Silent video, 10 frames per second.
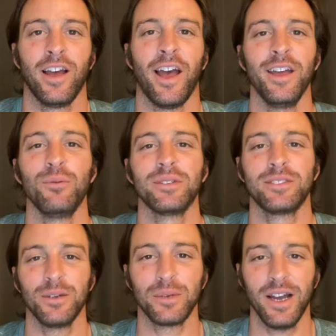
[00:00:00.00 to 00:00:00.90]
Hey, what's
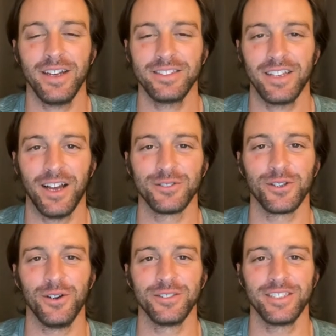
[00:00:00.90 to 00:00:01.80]
up, guys? How's it
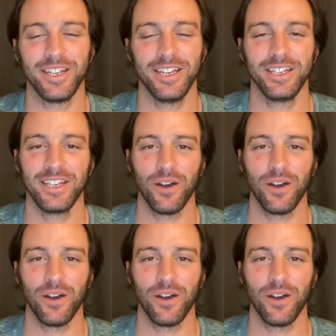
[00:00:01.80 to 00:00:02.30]
going today?